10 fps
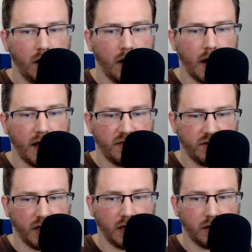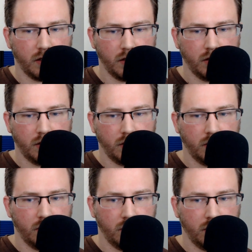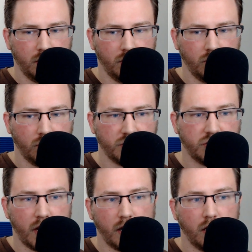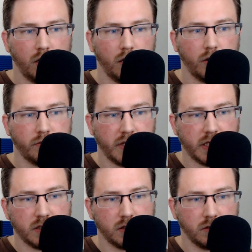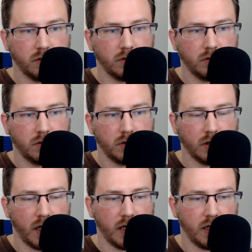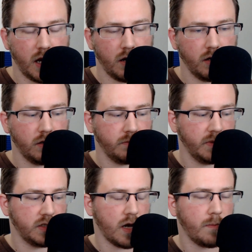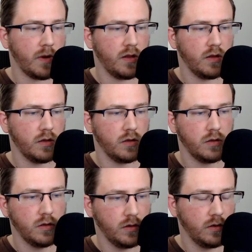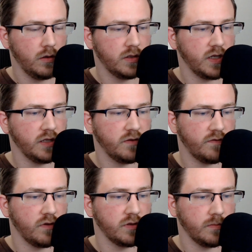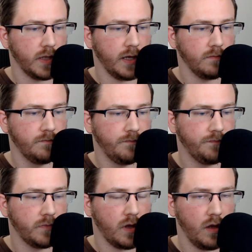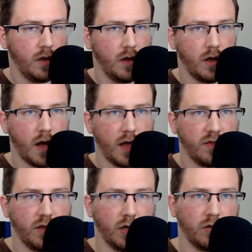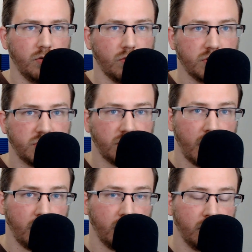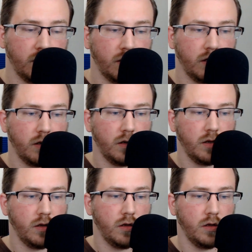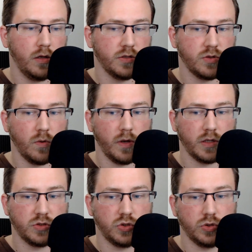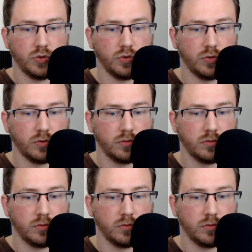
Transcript: I think Northstrider agrees to let Yaren be taught by the Sage of Frozen Blade. I think Northstrider is going to